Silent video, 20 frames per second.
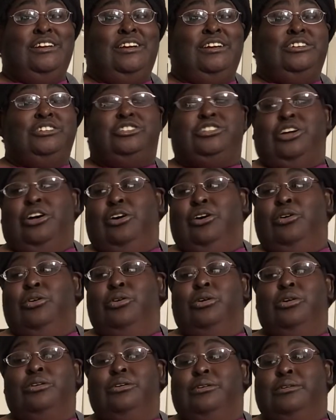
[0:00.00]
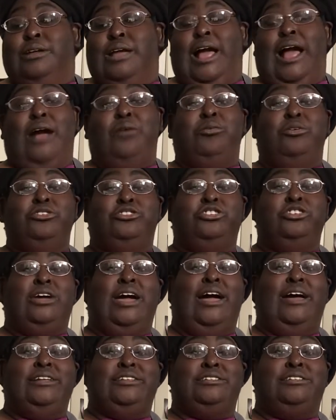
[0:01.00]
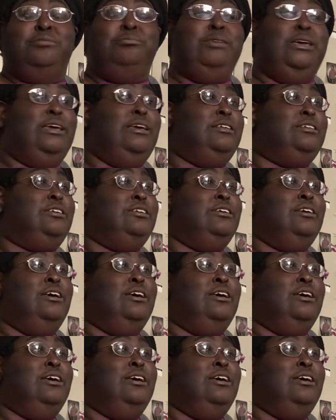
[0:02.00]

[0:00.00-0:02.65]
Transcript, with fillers: So I want you guys to meet